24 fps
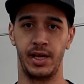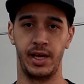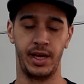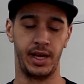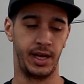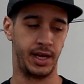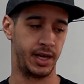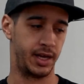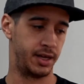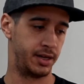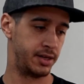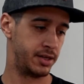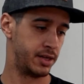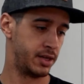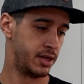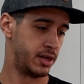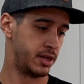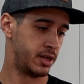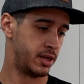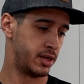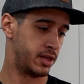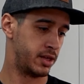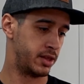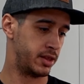and
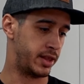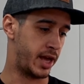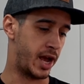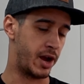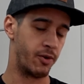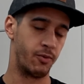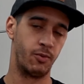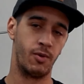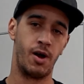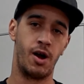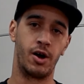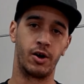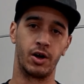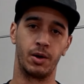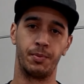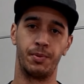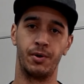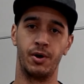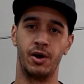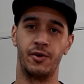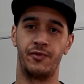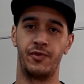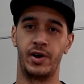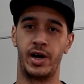that rocker
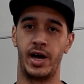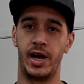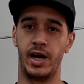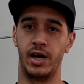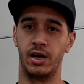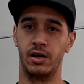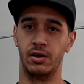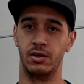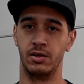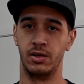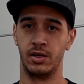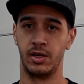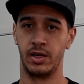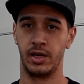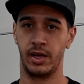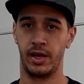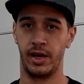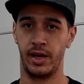profile,